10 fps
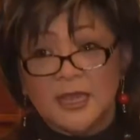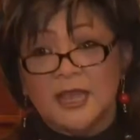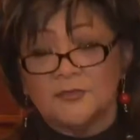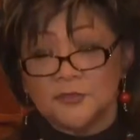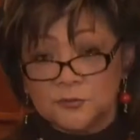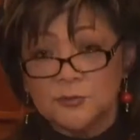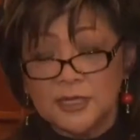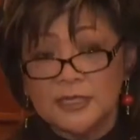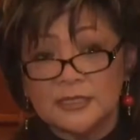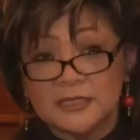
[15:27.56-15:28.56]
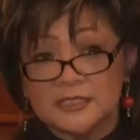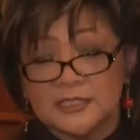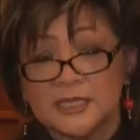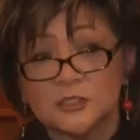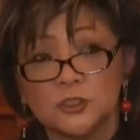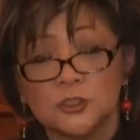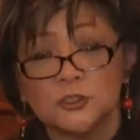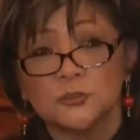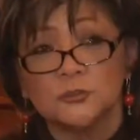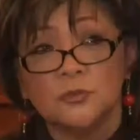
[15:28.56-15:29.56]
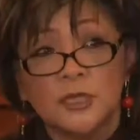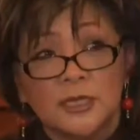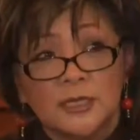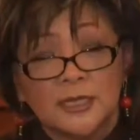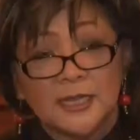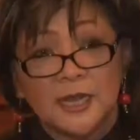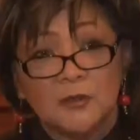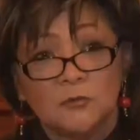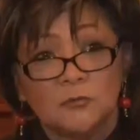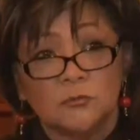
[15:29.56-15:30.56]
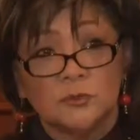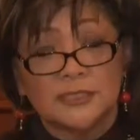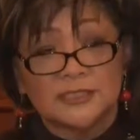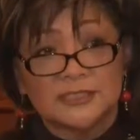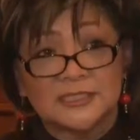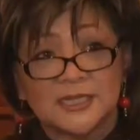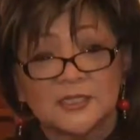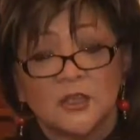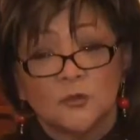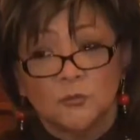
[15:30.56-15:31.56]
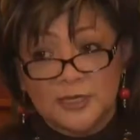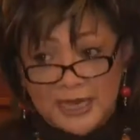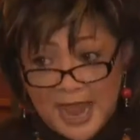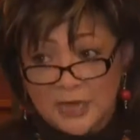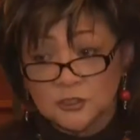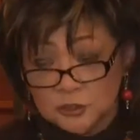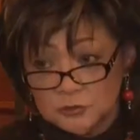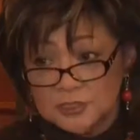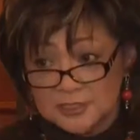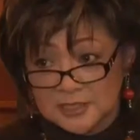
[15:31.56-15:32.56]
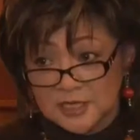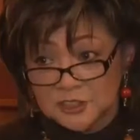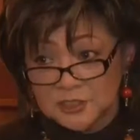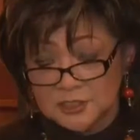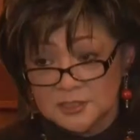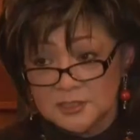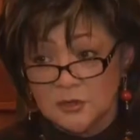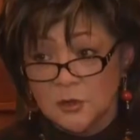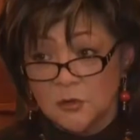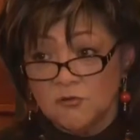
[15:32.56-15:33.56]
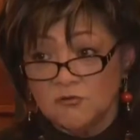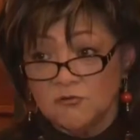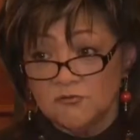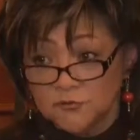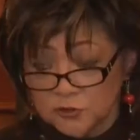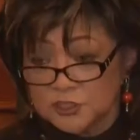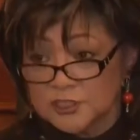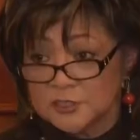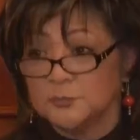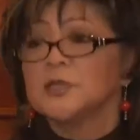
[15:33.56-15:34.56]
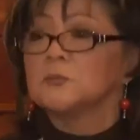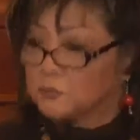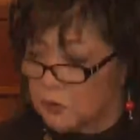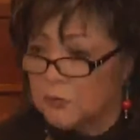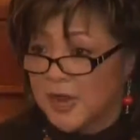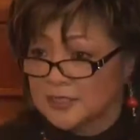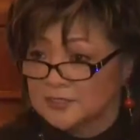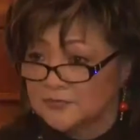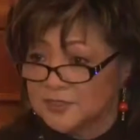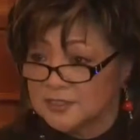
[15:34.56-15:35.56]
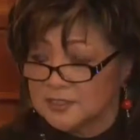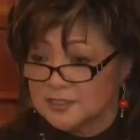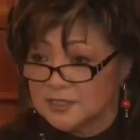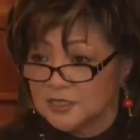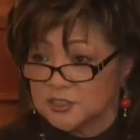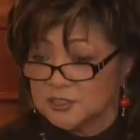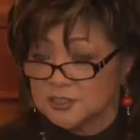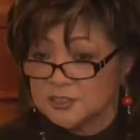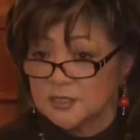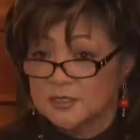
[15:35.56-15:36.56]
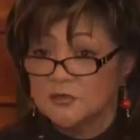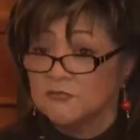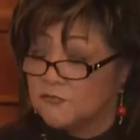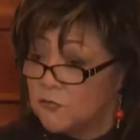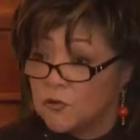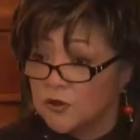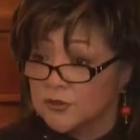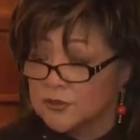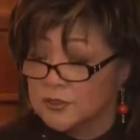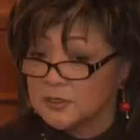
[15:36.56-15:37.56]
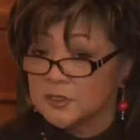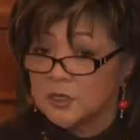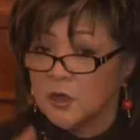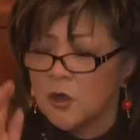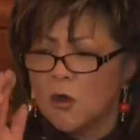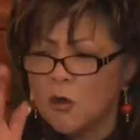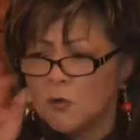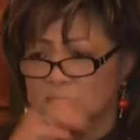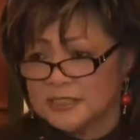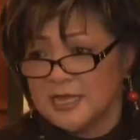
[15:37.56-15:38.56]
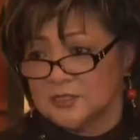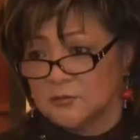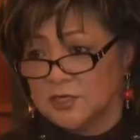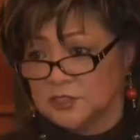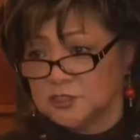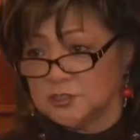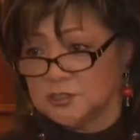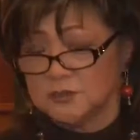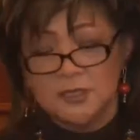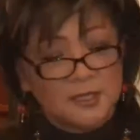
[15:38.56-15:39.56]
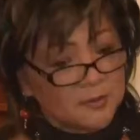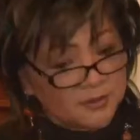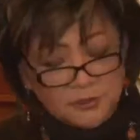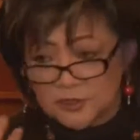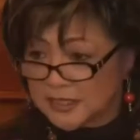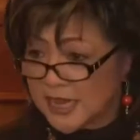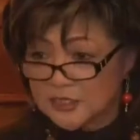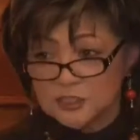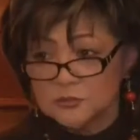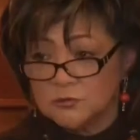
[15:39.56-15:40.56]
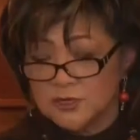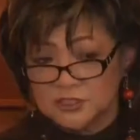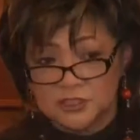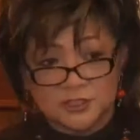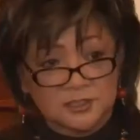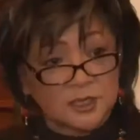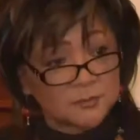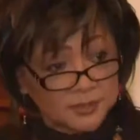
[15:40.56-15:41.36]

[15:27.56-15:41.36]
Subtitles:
And three, they tend to instead react to discussions versus being proactive in the discussions. Fourth, always ask questions. They're going to ask you questions.